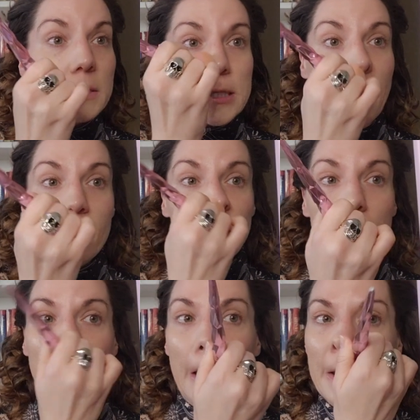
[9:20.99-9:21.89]
It's
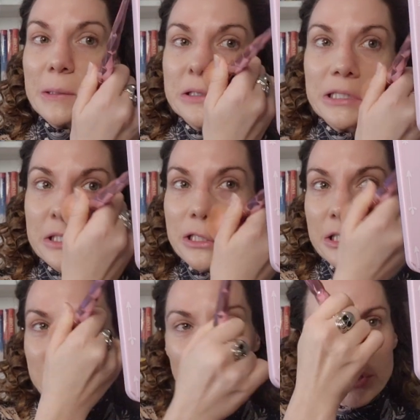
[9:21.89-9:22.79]
KVD. This
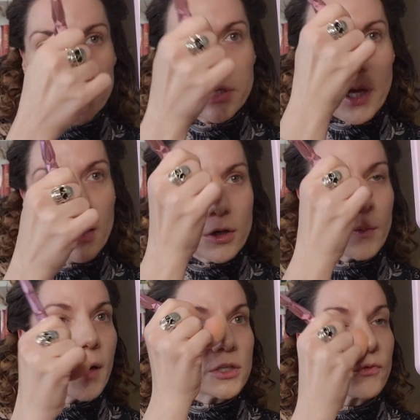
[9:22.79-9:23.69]
is such a good
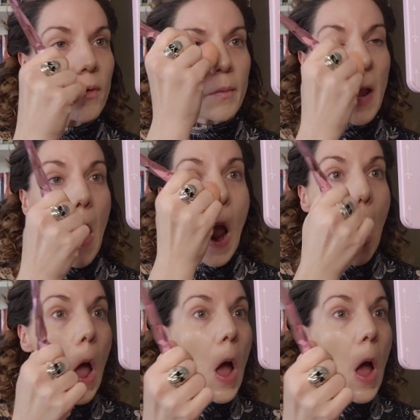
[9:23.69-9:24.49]
color match for me.